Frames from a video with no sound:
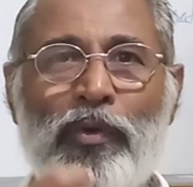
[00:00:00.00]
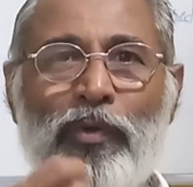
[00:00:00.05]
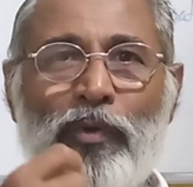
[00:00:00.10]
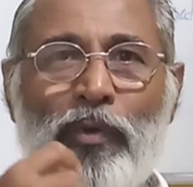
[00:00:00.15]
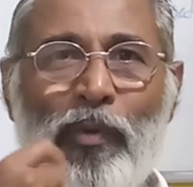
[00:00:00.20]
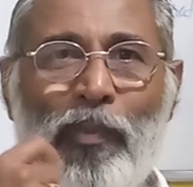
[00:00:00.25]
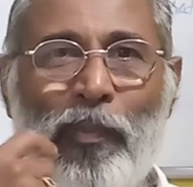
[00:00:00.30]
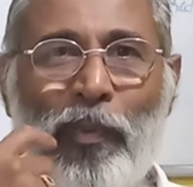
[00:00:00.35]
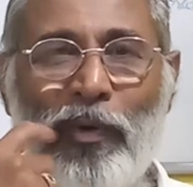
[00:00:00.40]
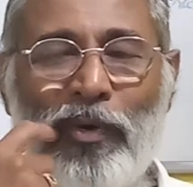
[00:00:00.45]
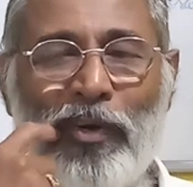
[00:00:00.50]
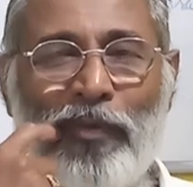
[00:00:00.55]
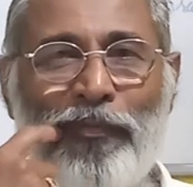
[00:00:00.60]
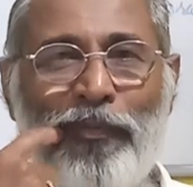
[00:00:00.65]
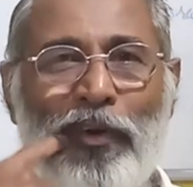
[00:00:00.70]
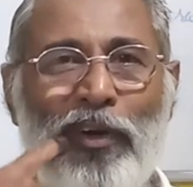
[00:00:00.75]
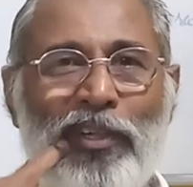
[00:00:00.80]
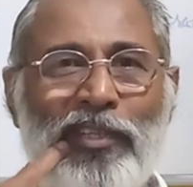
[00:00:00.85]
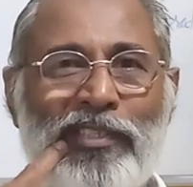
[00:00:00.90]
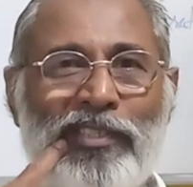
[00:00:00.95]
you put a
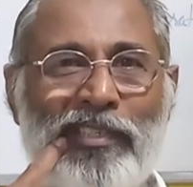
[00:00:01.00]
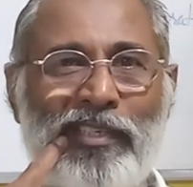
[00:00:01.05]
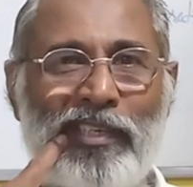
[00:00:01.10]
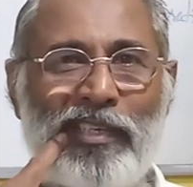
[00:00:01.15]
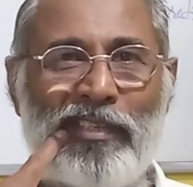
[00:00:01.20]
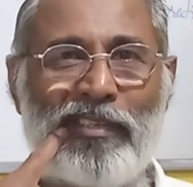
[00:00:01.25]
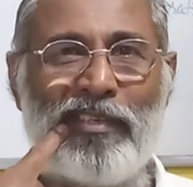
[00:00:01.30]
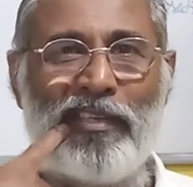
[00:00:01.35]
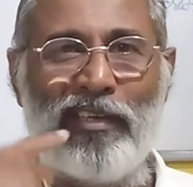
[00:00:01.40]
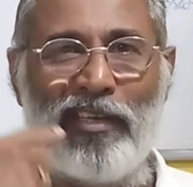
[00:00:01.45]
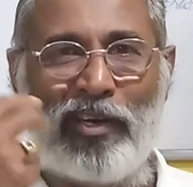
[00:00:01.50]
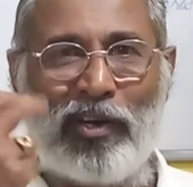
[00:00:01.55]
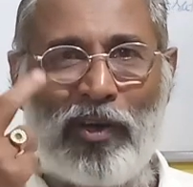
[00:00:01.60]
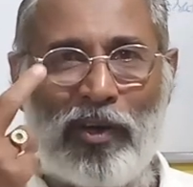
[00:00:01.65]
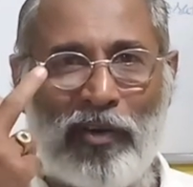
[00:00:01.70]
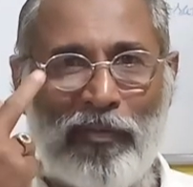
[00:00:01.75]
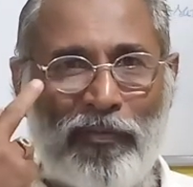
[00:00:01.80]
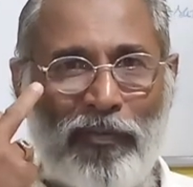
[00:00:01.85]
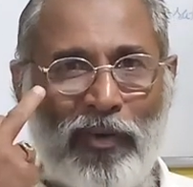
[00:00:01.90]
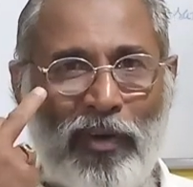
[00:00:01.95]
false teeth here
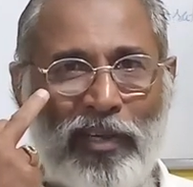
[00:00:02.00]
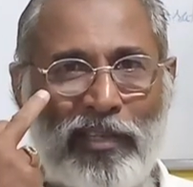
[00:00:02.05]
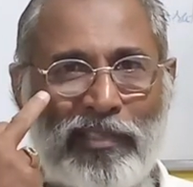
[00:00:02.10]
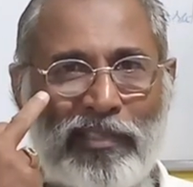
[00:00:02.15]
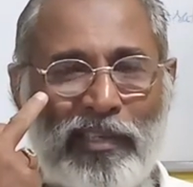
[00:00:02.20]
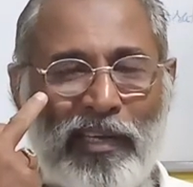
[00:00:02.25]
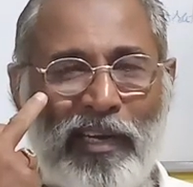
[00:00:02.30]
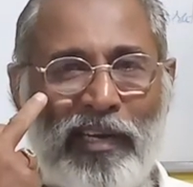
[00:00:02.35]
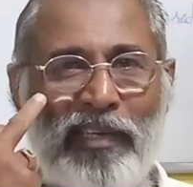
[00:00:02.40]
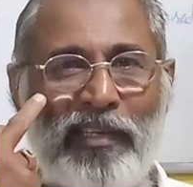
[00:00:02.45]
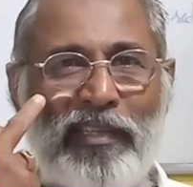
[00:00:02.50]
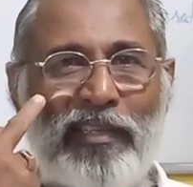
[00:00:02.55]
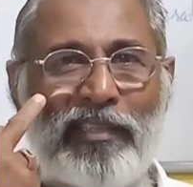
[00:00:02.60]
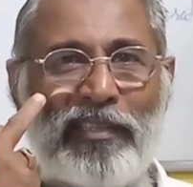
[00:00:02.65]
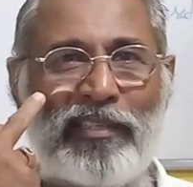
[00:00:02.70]
or a false eye